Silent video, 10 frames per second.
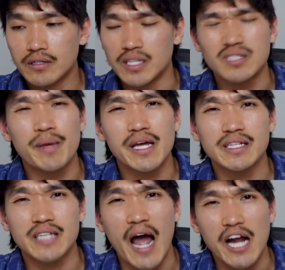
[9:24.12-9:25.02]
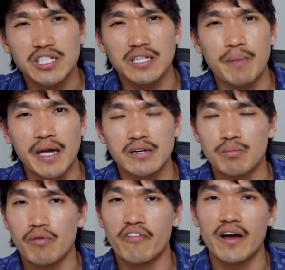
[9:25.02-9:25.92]
doesn't mean it's actually making a
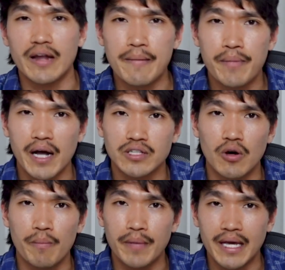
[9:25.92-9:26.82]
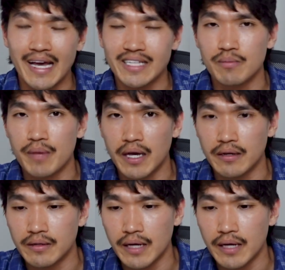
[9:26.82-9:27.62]
profound impact on me as a man.